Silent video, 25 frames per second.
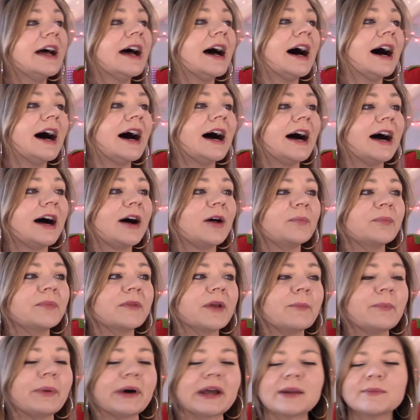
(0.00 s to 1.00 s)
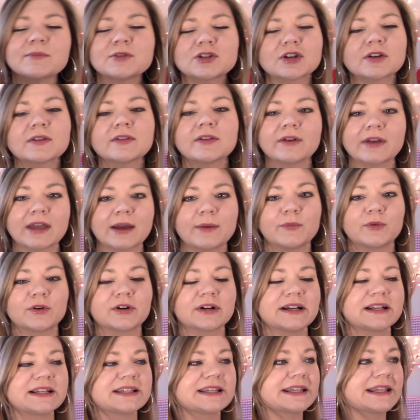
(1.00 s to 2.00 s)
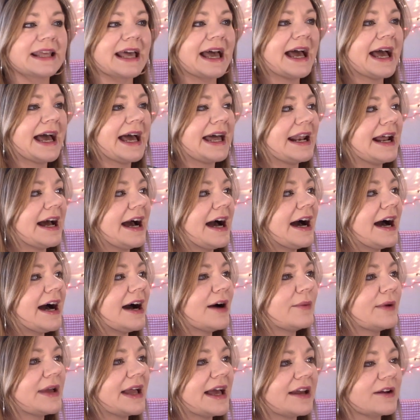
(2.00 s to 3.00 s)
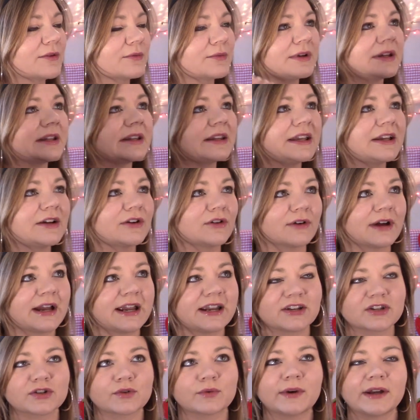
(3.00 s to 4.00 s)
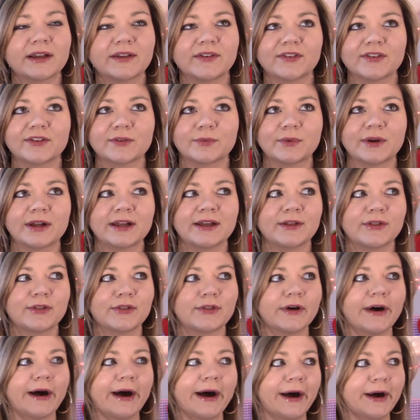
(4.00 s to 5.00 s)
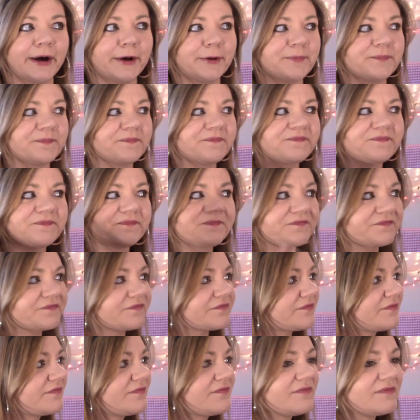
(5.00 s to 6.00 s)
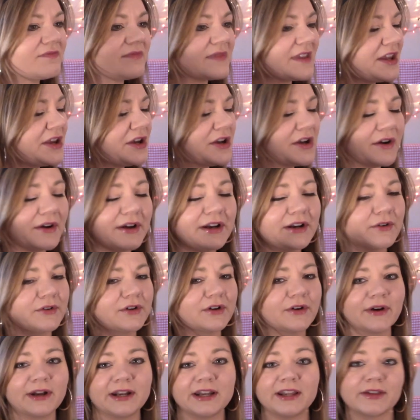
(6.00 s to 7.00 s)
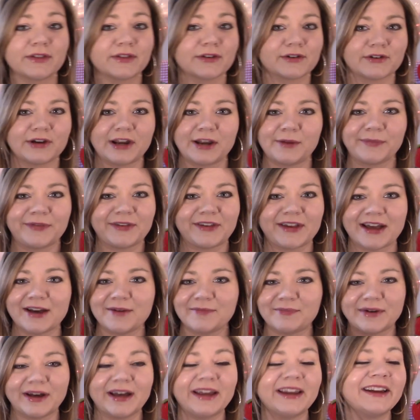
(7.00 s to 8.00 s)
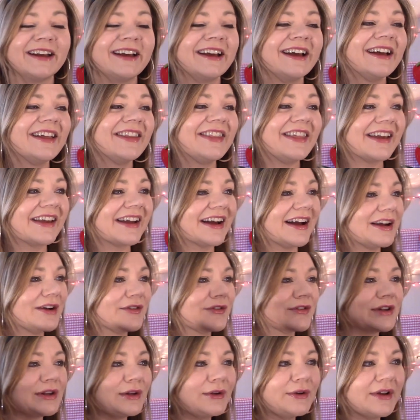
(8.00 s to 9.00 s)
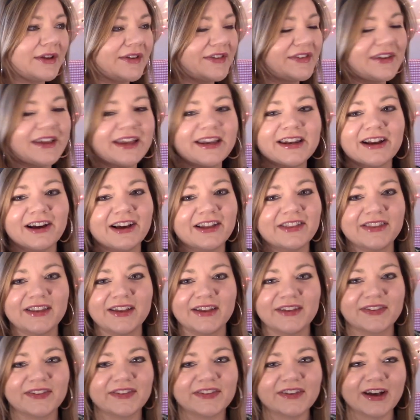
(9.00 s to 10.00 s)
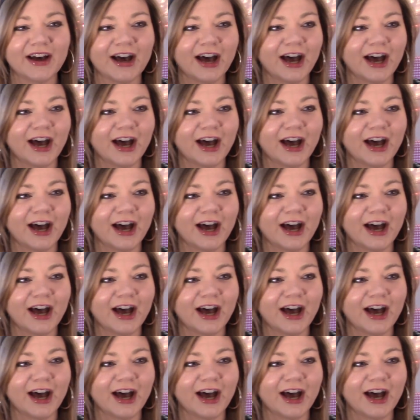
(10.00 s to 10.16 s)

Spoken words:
But I'm sure they'll get more into that. We had a really great twist with... you know, I don't know any of their names yet, but they kind of clued us in on this